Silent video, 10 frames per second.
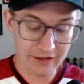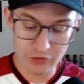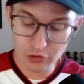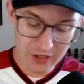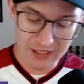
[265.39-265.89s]
If
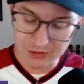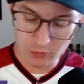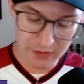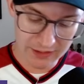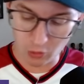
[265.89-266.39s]
you're not
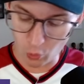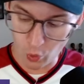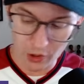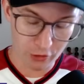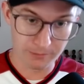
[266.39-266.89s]
doing
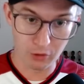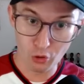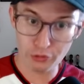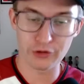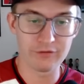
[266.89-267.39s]
one or
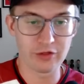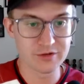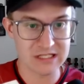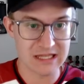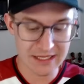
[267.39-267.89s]
both of
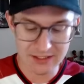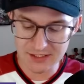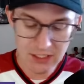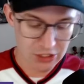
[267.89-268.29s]
those things,